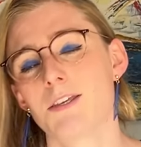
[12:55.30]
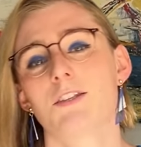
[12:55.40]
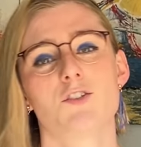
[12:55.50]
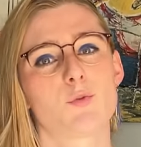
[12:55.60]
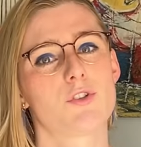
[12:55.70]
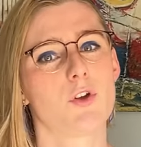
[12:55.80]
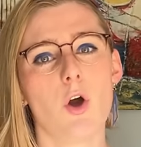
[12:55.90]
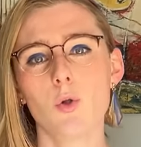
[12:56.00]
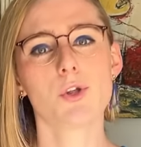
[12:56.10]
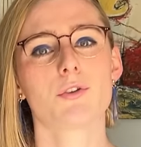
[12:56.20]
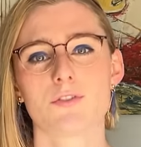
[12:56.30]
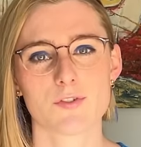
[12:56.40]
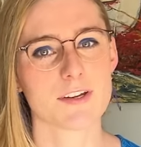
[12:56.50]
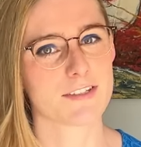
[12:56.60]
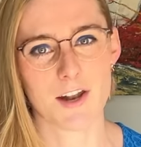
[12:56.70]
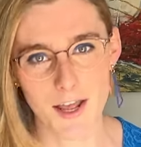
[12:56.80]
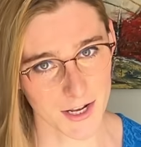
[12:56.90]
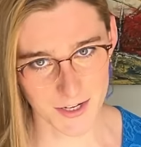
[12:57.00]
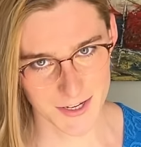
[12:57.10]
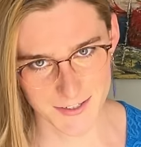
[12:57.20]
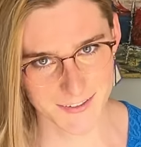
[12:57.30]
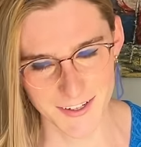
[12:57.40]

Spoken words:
This was a whole load of stress that I didn't need.